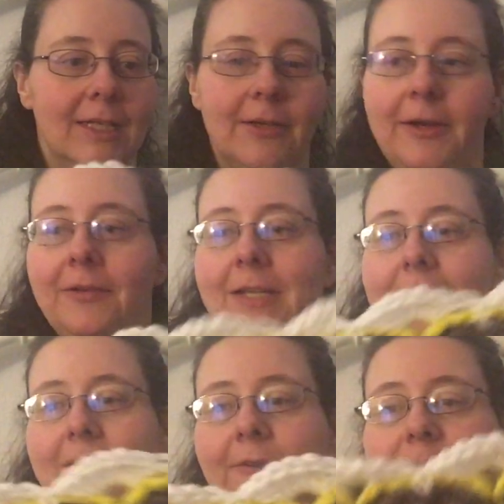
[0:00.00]
So I only
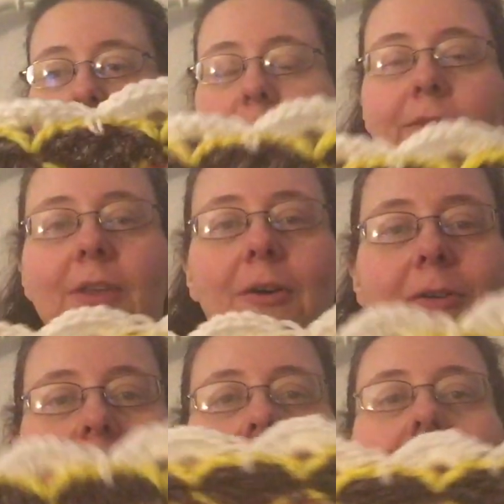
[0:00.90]
did a few of
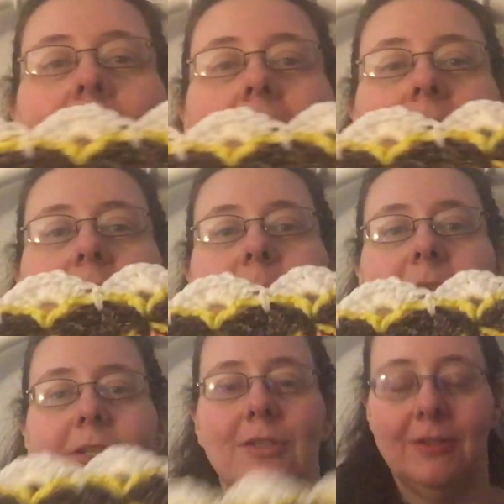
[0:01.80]
those and then I
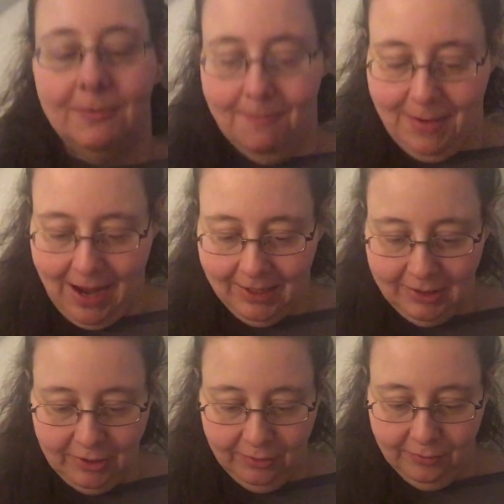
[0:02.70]
switched back
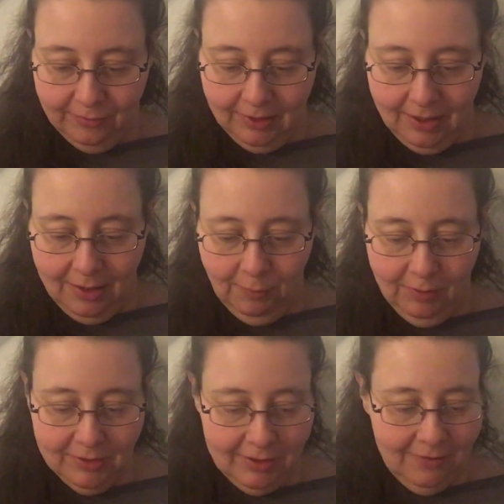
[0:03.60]
to a
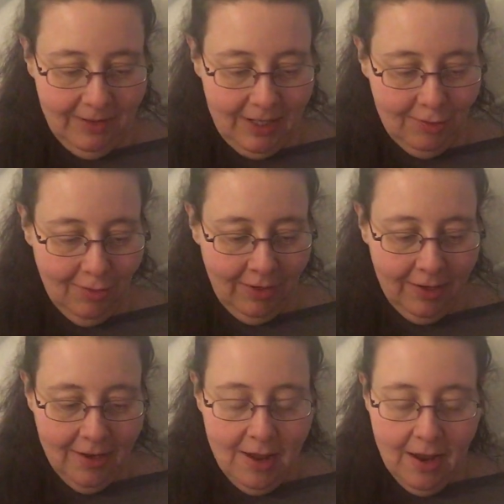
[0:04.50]
worsted weight
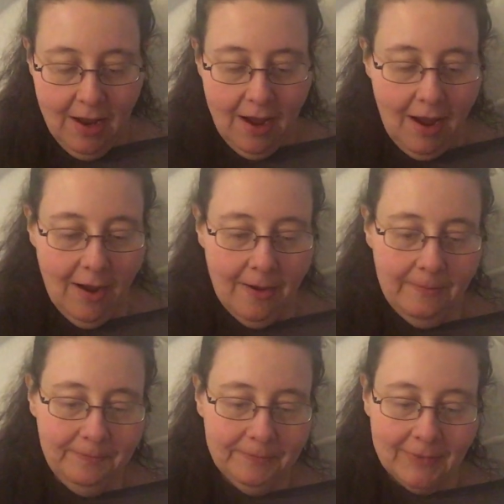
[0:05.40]
yarn.
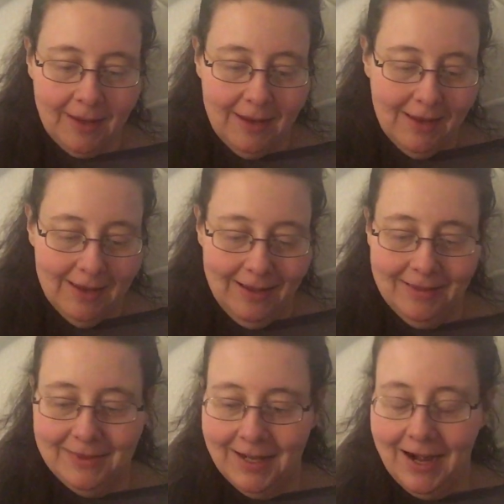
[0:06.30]
Then
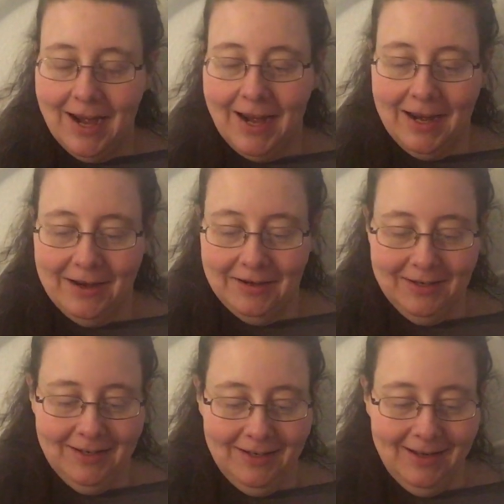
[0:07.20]
I
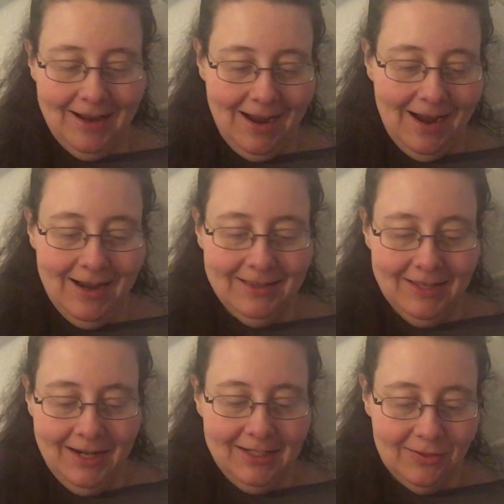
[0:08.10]

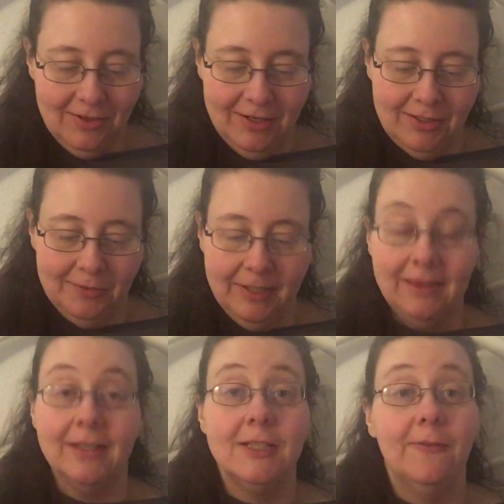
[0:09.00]
started
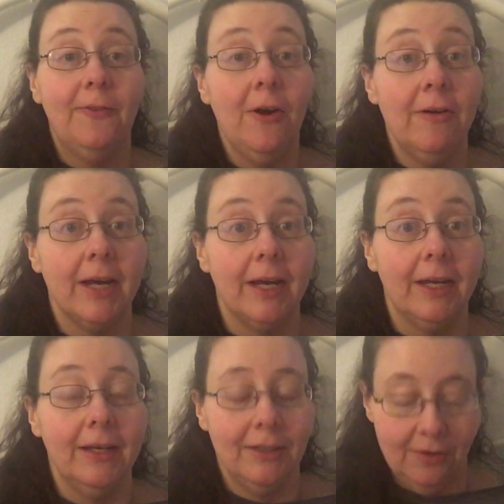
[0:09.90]
doing this
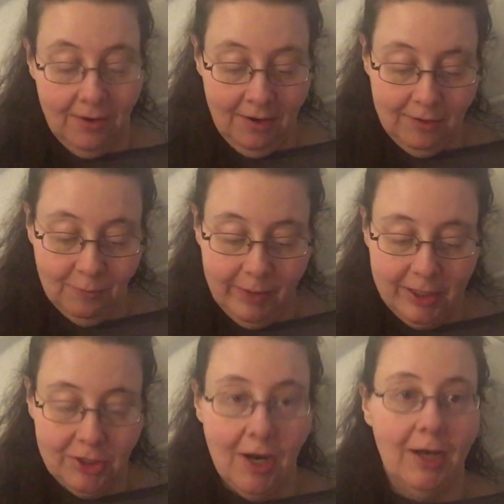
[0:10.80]
furry yarn,
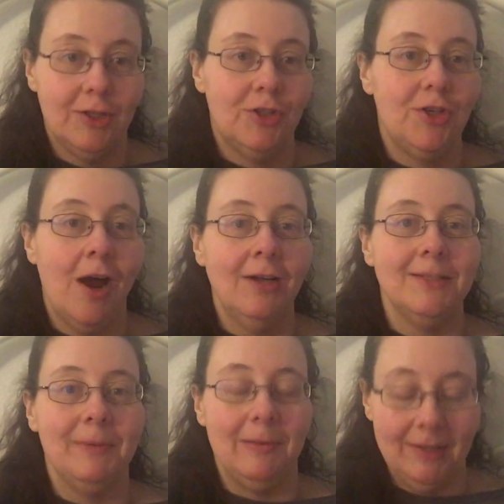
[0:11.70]
which
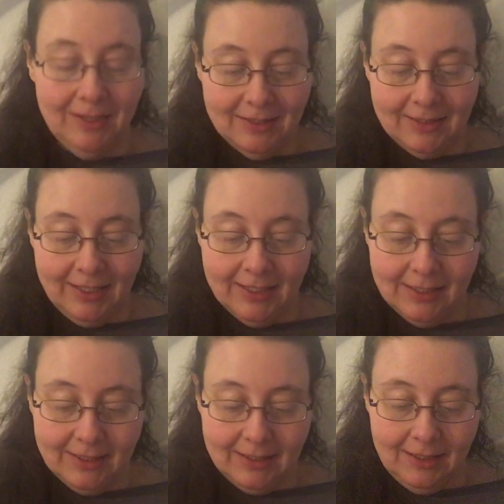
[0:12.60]
shocked me because
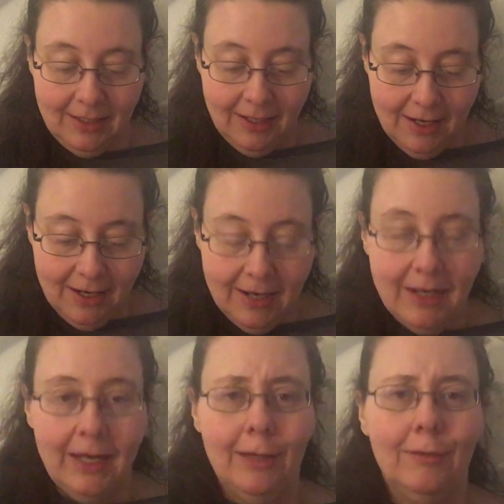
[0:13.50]
it
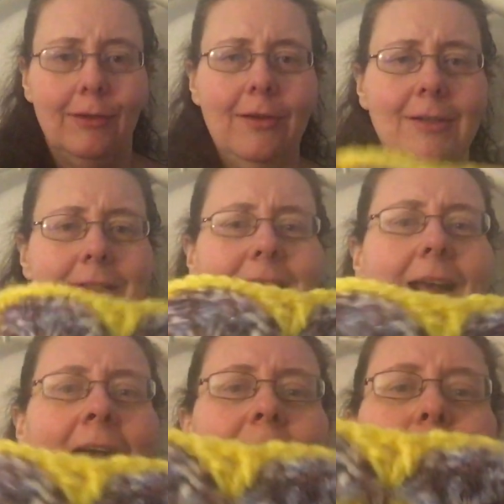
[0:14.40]
looks,
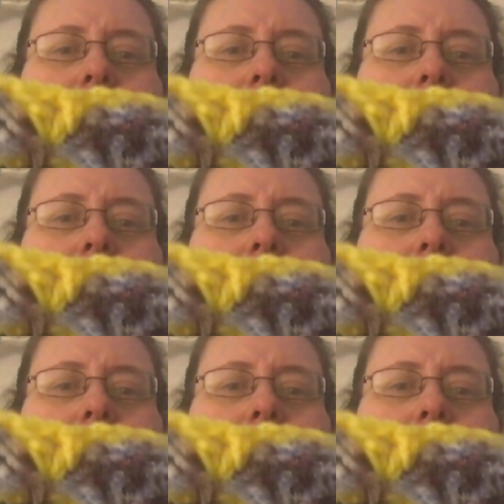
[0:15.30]
I